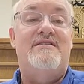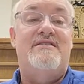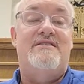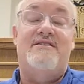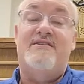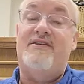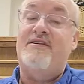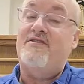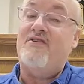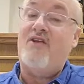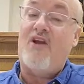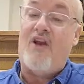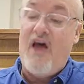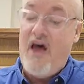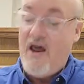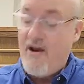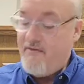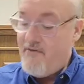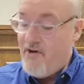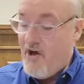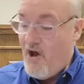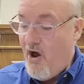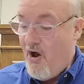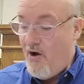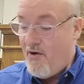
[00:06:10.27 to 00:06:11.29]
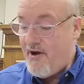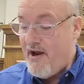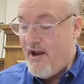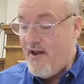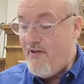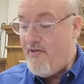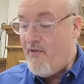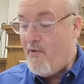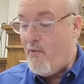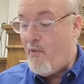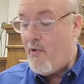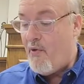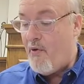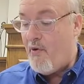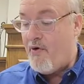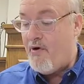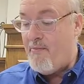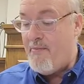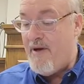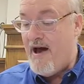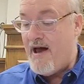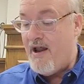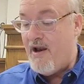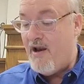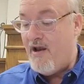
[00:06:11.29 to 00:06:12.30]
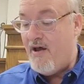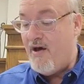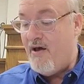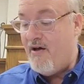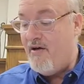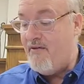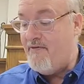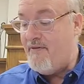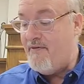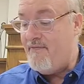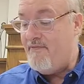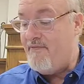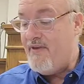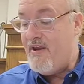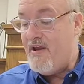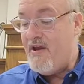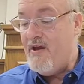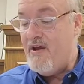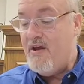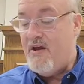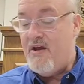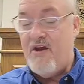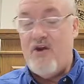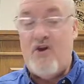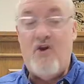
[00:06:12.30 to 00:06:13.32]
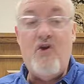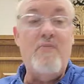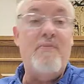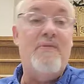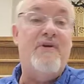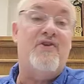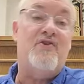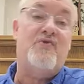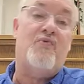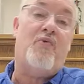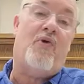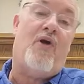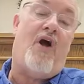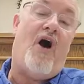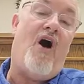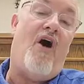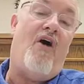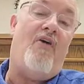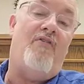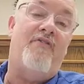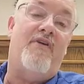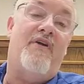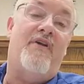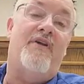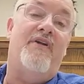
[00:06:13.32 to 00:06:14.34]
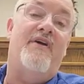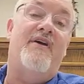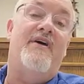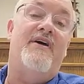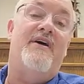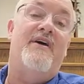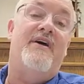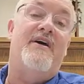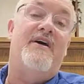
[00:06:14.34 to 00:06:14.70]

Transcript: But there's a lot of talk in the world about love, and humans will often